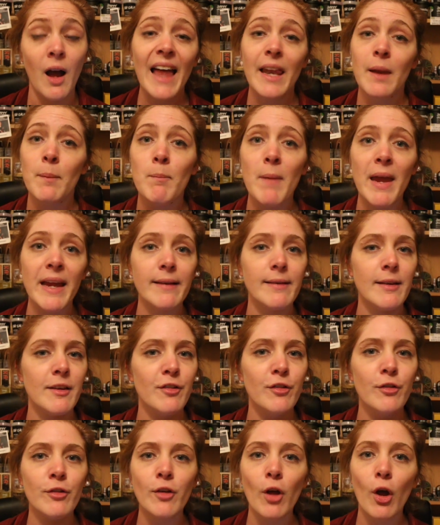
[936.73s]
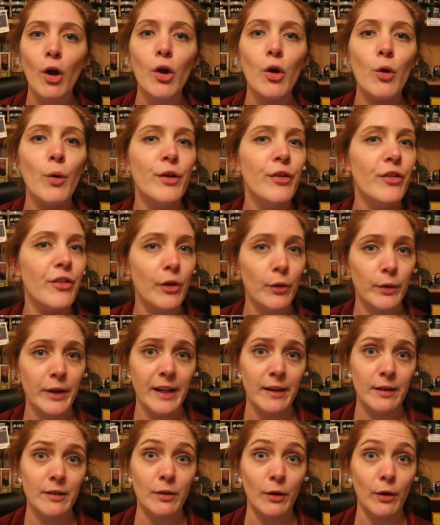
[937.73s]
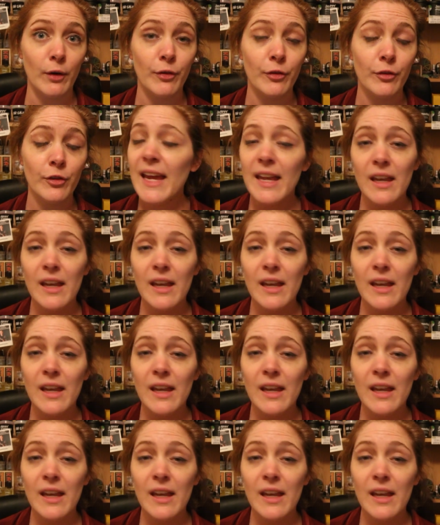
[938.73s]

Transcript: and it makes it so silky soft.